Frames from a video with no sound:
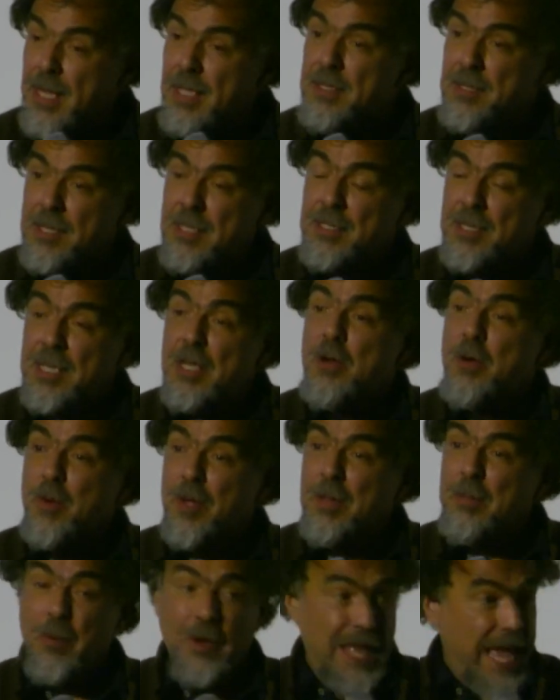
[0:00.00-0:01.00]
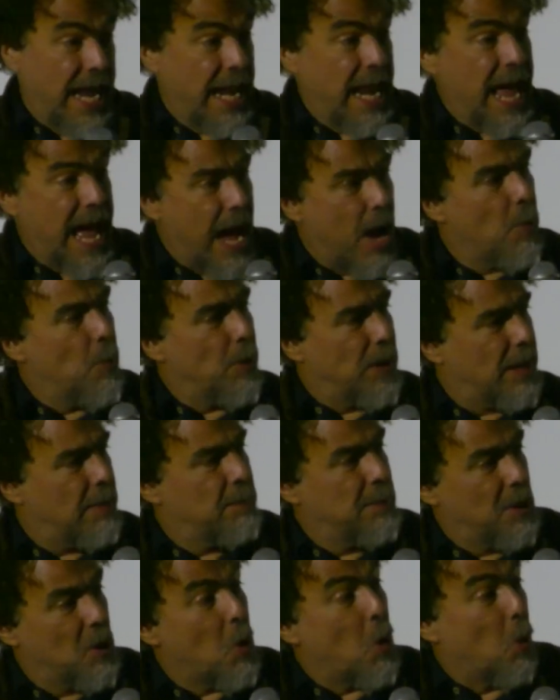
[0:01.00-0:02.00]
It's incredible, and how we
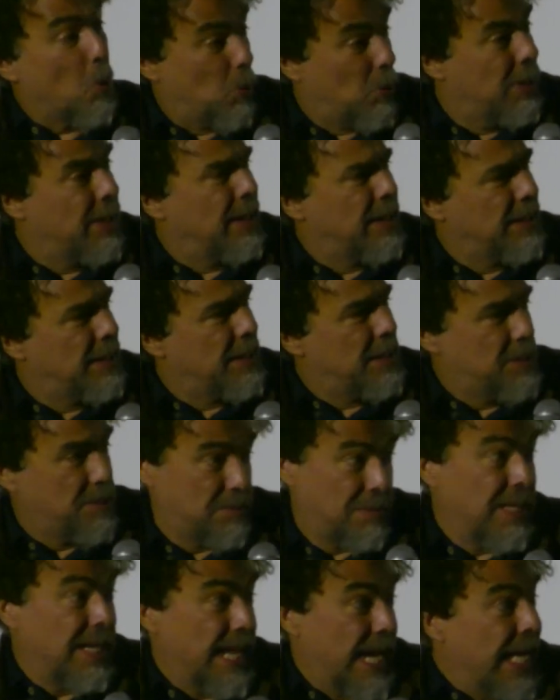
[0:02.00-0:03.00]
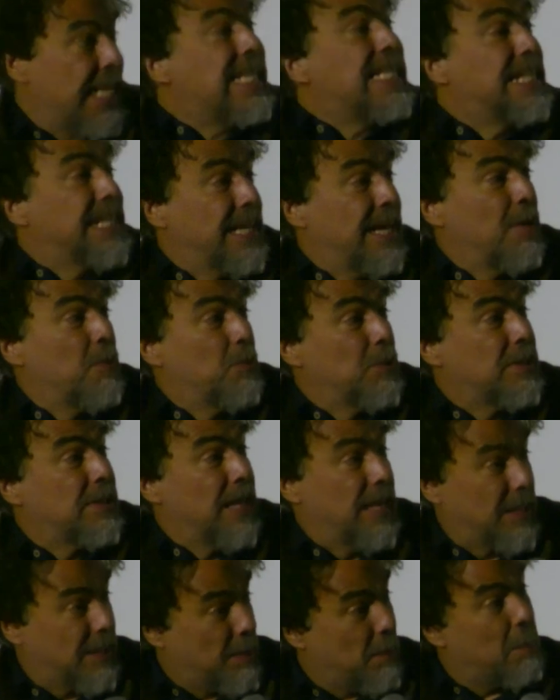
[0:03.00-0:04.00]
have been holding this nicely, I will
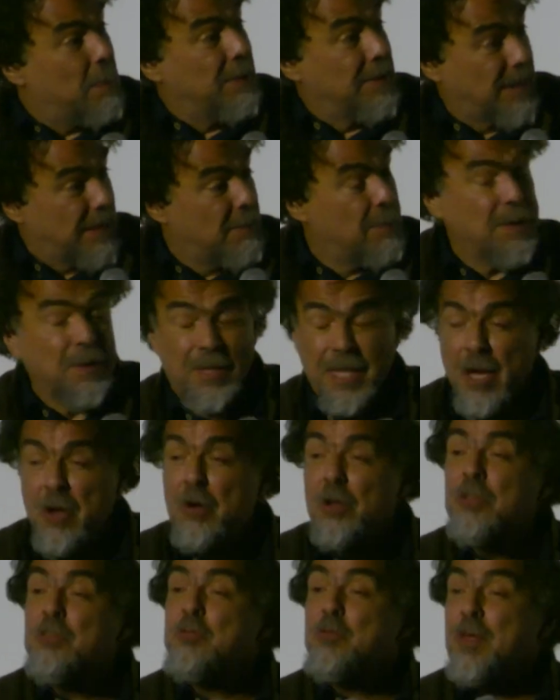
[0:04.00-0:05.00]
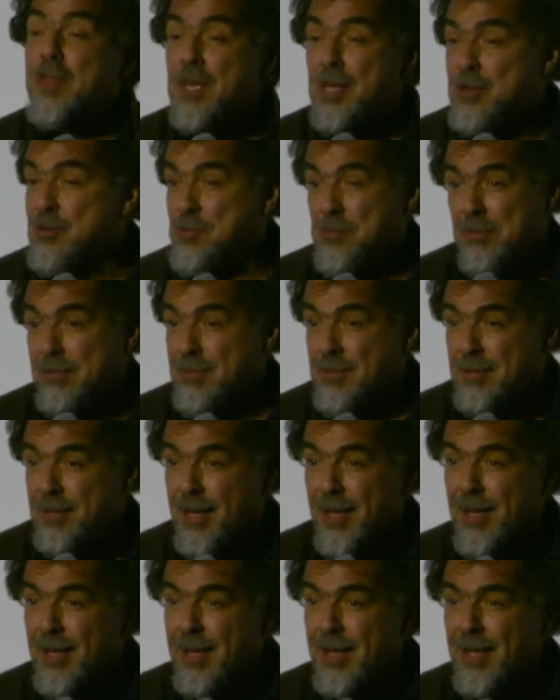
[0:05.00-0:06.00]
say, even the
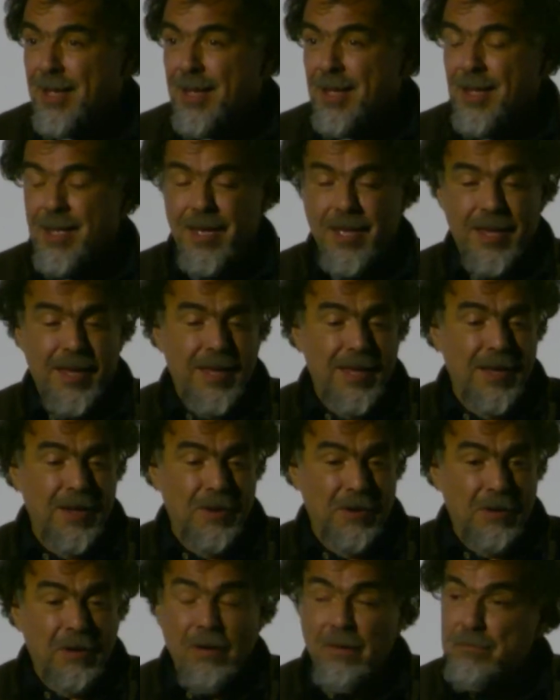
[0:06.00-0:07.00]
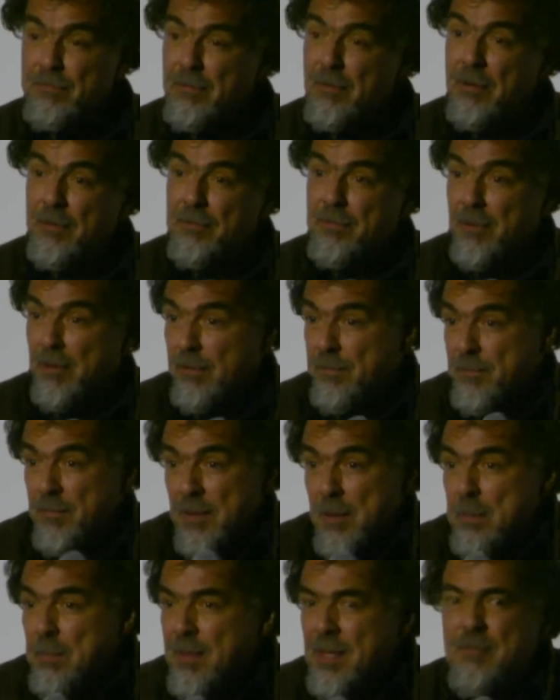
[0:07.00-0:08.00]
contradictions of
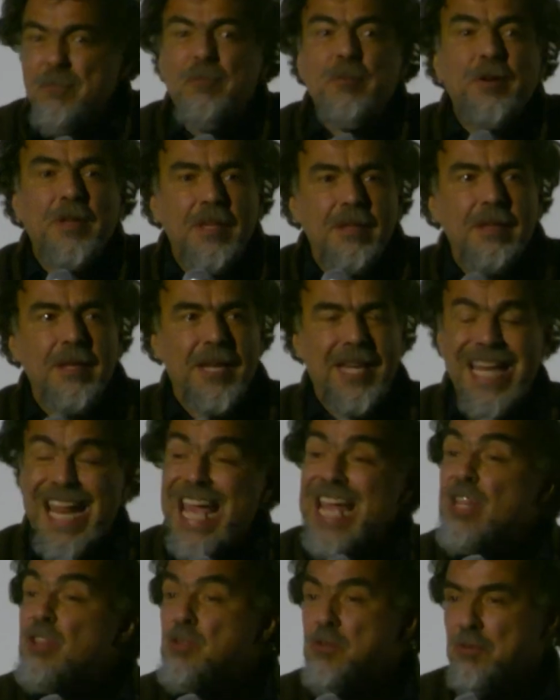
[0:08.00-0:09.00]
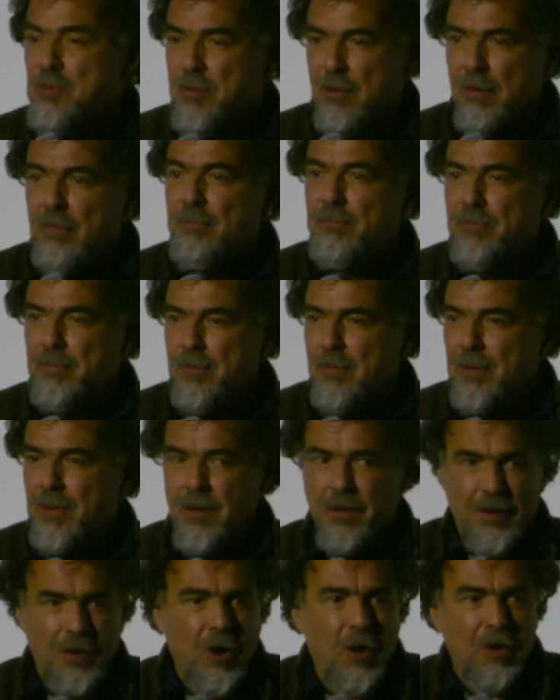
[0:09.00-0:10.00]
the different nature of
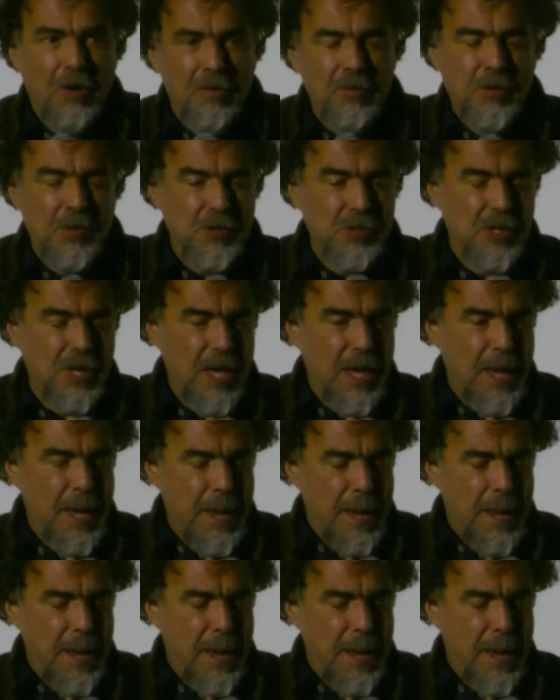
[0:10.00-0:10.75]
all of us.